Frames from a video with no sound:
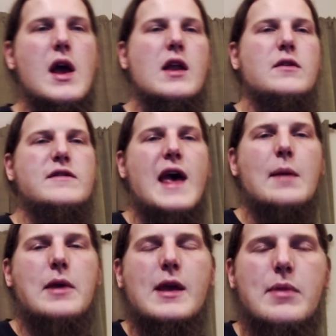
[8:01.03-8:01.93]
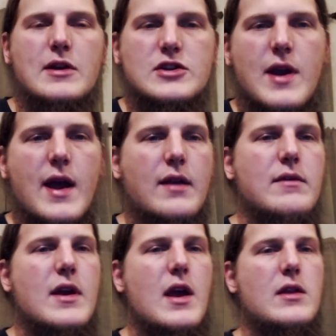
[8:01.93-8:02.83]
and you stop keeping track of
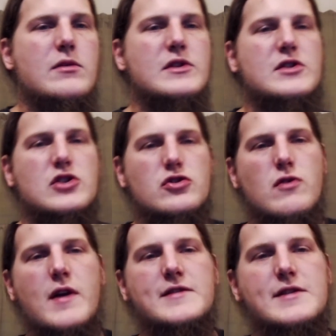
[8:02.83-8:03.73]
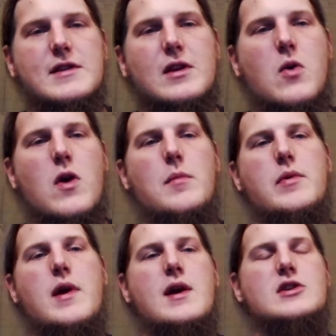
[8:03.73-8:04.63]
it and you just trust the
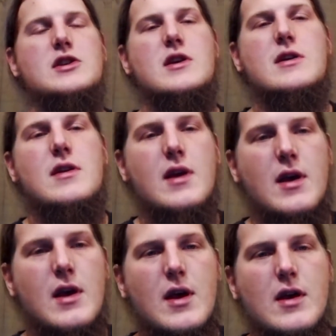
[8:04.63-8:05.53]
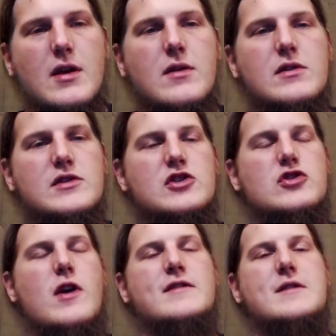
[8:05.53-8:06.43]
corporation. You just
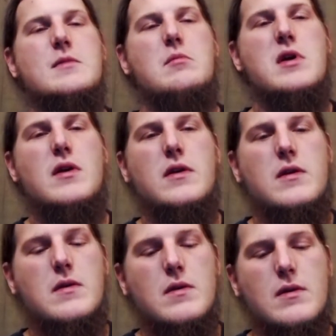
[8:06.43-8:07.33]
trust them to bill you.